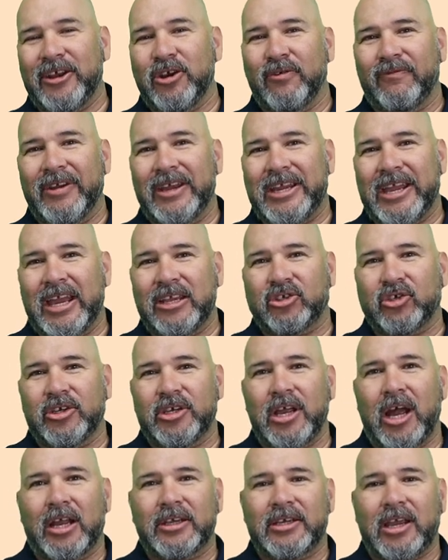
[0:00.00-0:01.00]
at
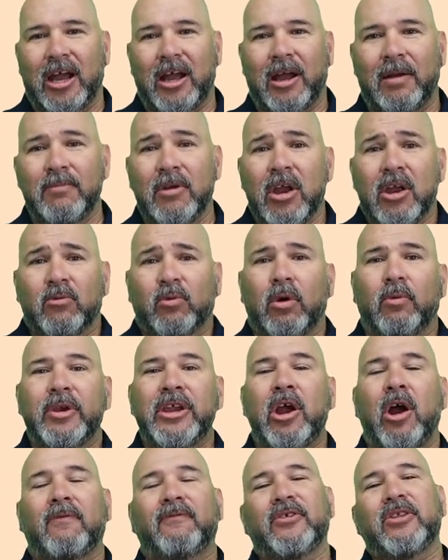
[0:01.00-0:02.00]
OrlandoVacation.com,
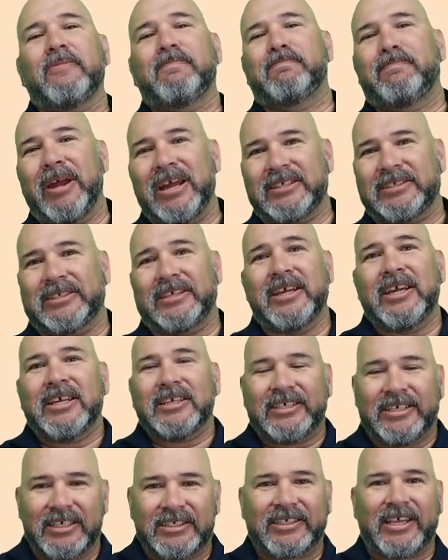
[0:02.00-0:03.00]
where we offer the
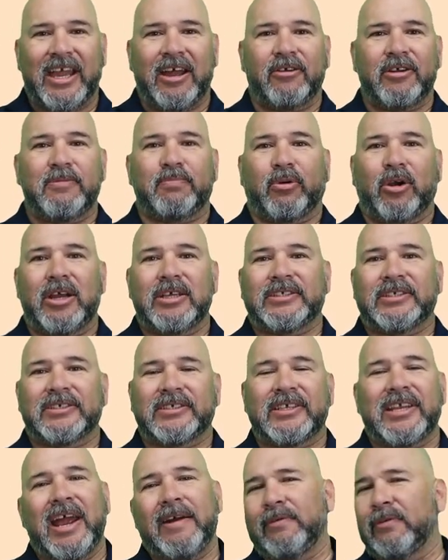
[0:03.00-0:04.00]
best discounted
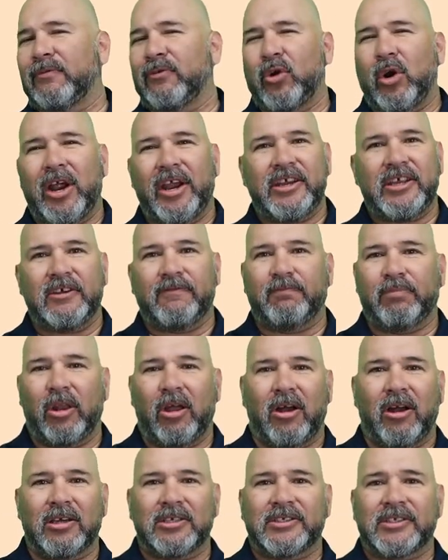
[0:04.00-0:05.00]
prices and have a
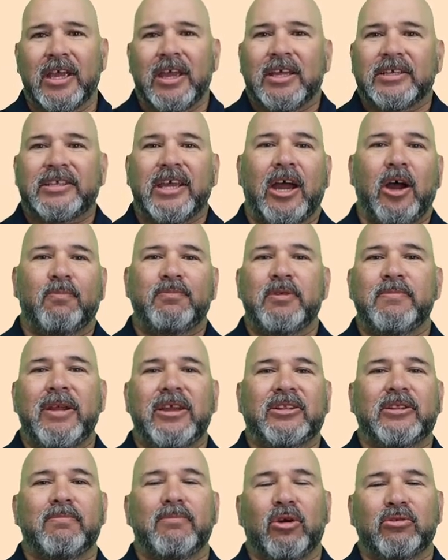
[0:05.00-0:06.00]
variety of blogs to
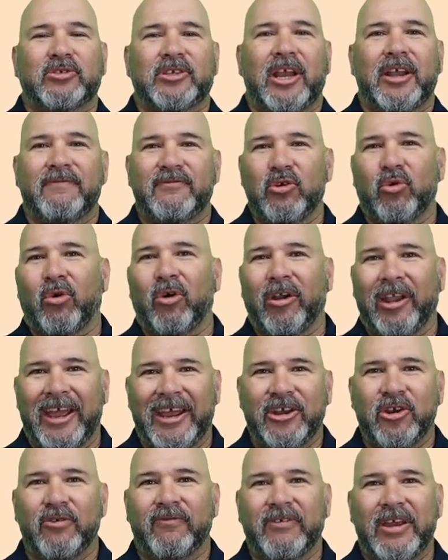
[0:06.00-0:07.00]
help you make the most out of
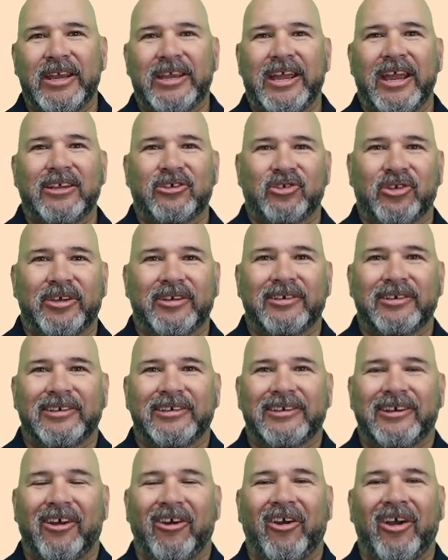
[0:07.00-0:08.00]
your Orlando
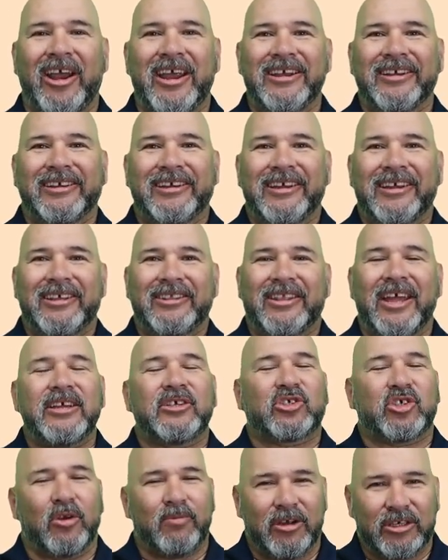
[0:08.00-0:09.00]
vacation. All right,
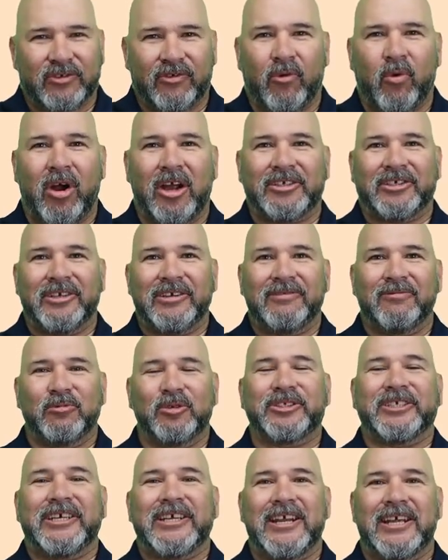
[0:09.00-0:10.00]
thanks so much for
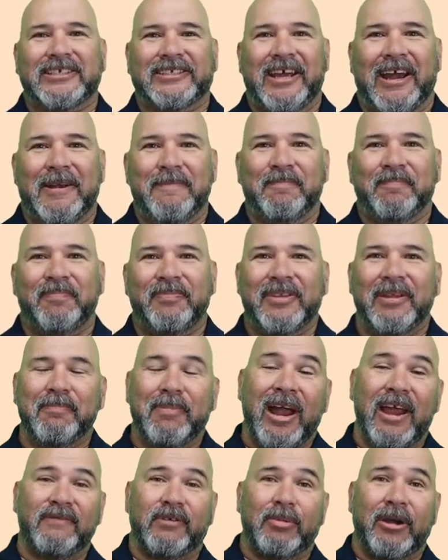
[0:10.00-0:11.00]
watching. We'll see you next time.
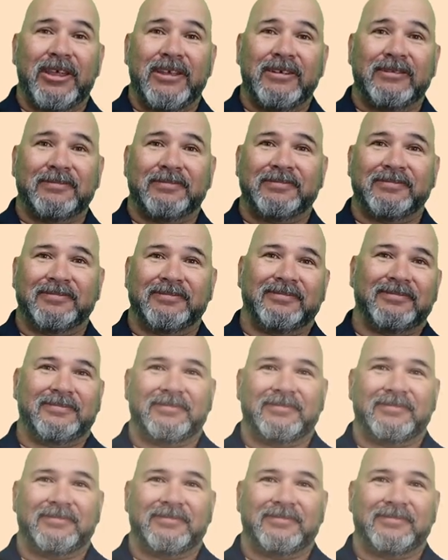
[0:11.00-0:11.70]
Bye, everybody.